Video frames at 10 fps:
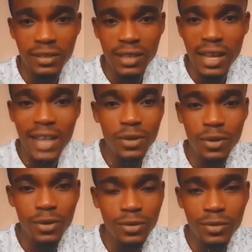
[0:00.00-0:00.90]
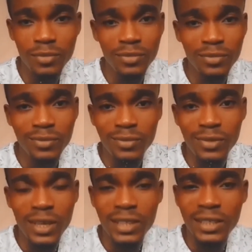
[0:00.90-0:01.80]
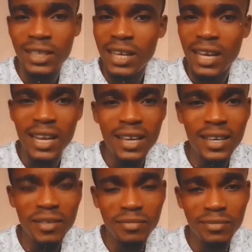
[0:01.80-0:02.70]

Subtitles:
at all. You get? I like him.